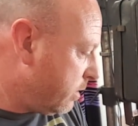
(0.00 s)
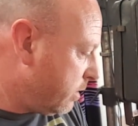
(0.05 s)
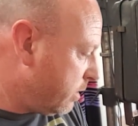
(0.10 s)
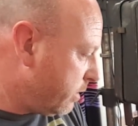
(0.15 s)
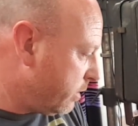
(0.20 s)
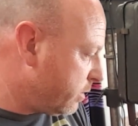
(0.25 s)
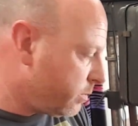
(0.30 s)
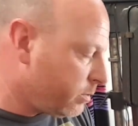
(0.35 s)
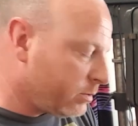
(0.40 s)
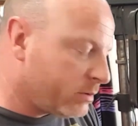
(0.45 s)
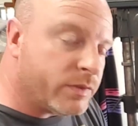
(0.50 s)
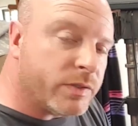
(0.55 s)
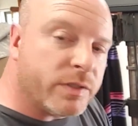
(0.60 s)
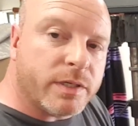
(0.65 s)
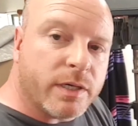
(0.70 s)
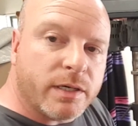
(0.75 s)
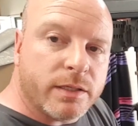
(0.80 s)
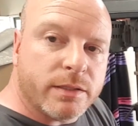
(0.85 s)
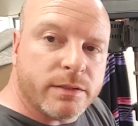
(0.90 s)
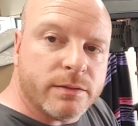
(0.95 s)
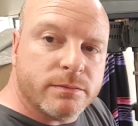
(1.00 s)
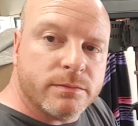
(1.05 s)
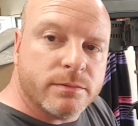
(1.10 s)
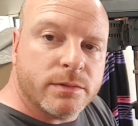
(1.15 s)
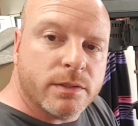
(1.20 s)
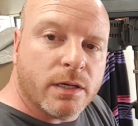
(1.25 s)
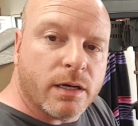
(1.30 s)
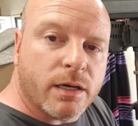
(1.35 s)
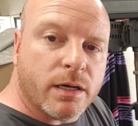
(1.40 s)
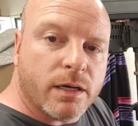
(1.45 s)
This one's done.
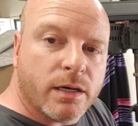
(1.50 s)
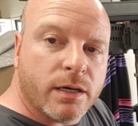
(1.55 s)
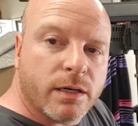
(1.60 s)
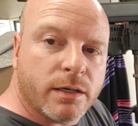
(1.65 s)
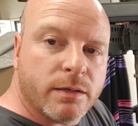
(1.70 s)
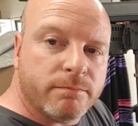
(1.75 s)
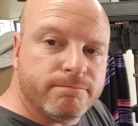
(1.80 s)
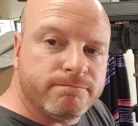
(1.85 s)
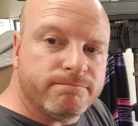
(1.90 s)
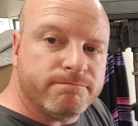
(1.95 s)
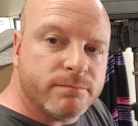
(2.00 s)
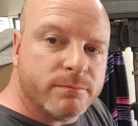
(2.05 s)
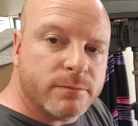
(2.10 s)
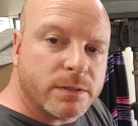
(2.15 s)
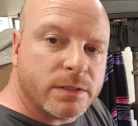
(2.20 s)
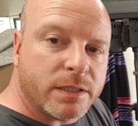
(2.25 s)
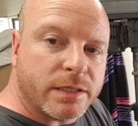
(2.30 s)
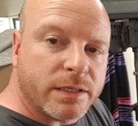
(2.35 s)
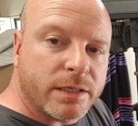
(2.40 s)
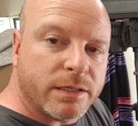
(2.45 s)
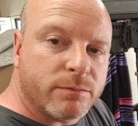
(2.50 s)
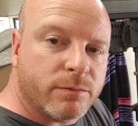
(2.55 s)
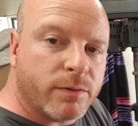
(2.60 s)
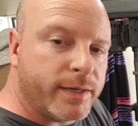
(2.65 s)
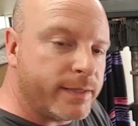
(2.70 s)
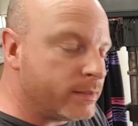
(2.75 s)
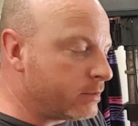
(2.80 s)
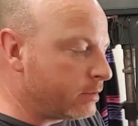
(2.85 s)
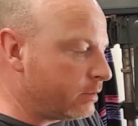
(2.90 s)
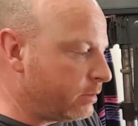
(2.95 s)
Um, can get
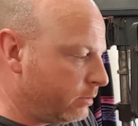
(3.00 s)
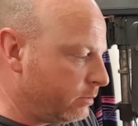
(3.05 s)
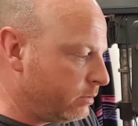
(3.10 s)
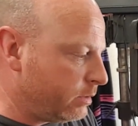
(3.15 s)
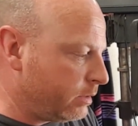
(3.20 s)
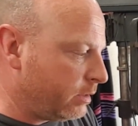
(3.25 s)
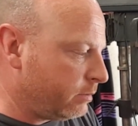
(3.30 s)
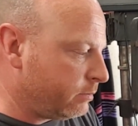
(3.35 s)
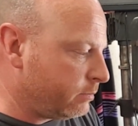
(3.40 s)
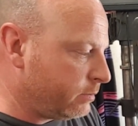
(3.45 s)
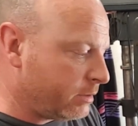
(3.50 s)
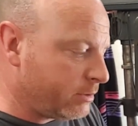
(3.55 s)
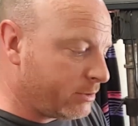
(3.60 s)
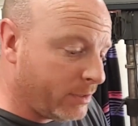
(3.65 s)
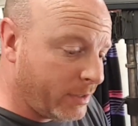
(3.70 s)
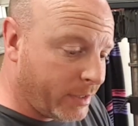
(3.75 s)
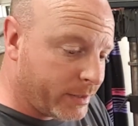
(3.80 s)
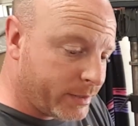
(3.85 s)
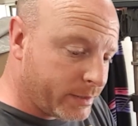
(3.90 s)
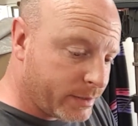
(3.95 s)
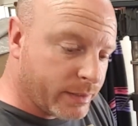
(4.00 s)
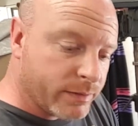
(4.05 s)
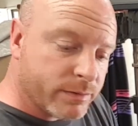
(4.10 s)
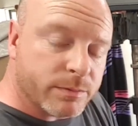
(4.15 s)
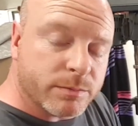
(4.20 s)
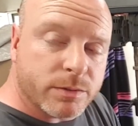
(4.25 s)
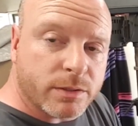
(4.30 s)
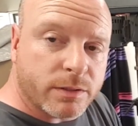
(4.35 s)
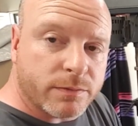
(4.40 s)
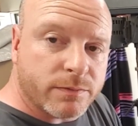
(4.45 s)
right to using it, which I actually have
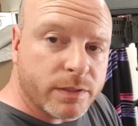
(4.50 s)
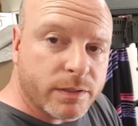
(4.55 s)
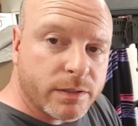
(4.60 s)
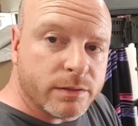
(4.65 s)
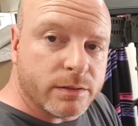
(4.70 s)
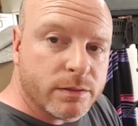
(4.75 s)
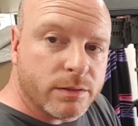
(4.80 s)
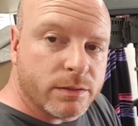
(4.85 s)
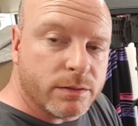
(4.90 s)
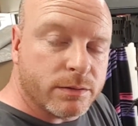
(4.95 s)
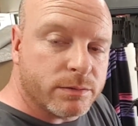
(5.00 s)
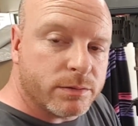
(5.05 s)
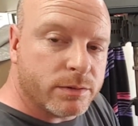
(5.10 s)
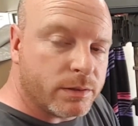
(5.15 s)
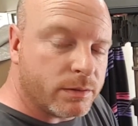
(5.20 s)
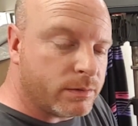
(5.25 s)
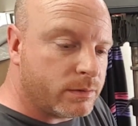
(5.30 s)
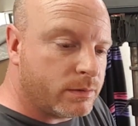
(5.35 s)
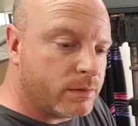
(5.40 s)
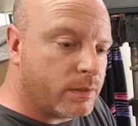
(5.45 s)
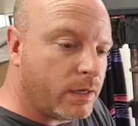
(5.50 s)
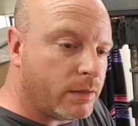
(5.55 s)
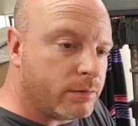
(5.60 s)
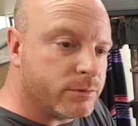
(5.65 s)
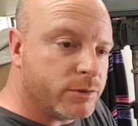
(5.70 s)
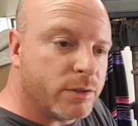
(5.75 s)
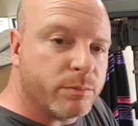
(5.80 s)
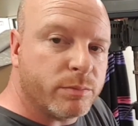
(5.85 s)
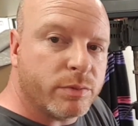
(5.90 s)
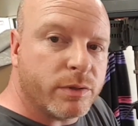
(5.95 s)
some stuff I need to do, so I'll
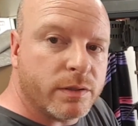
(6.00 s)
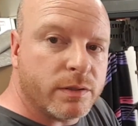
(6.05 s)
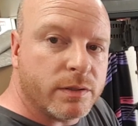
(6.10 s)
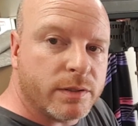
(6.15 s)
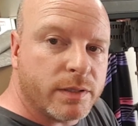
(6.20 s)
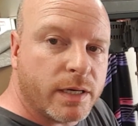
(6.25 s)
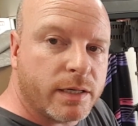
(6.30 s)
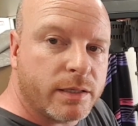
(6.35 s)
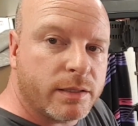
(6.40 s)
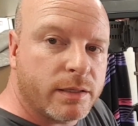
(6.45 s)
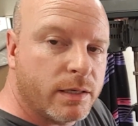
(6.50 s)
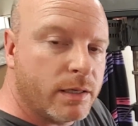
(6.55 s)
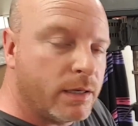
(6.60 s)
jump right on that.